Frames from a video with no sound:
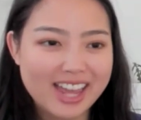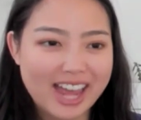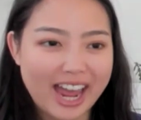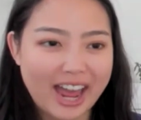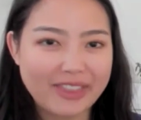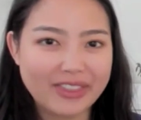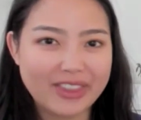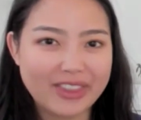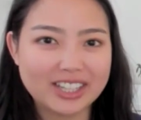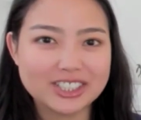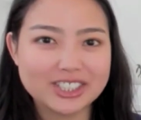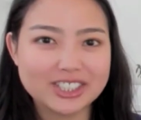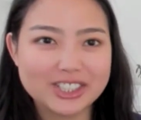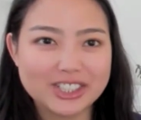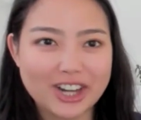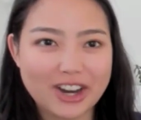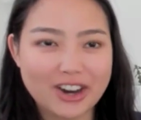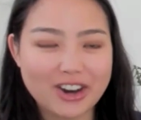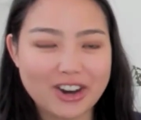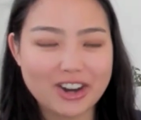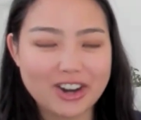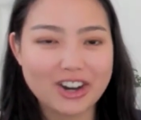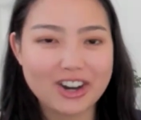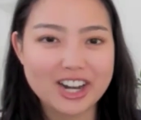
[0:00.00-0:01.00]
and then
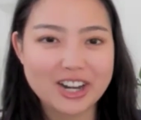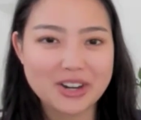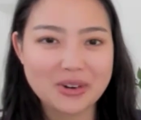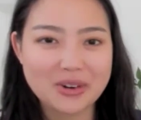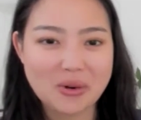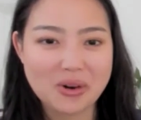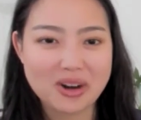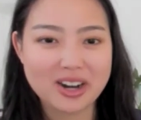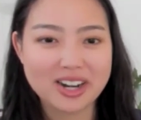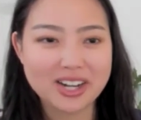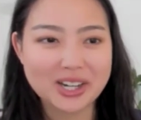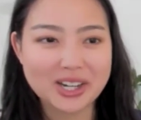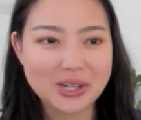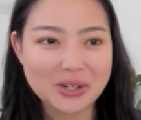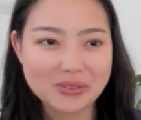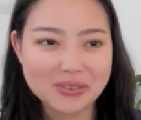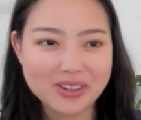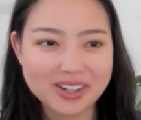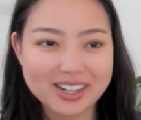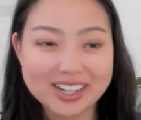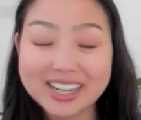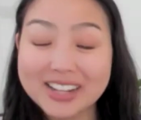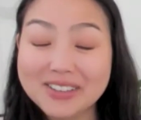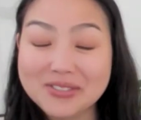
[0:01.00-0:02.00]
share your new
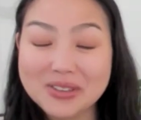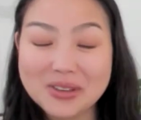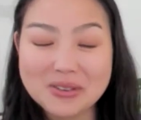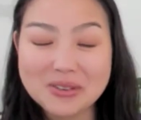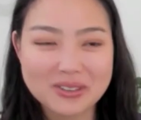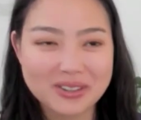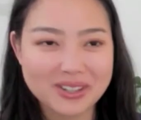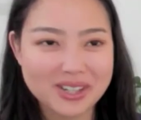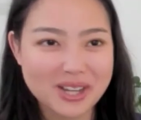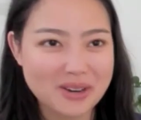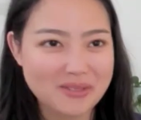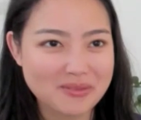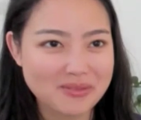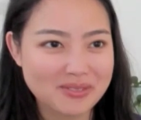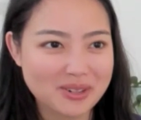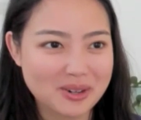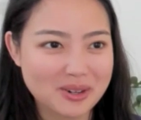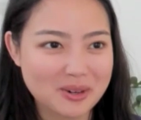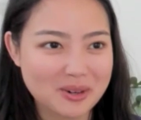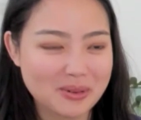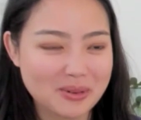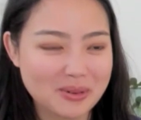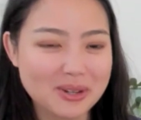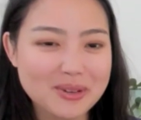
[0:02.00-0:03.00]
one if you feel
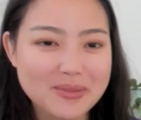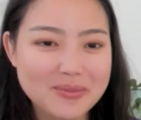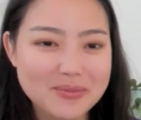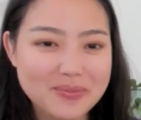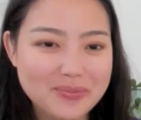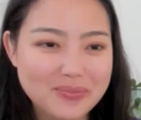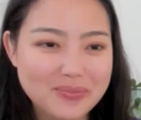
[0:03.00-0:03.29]
comfortable.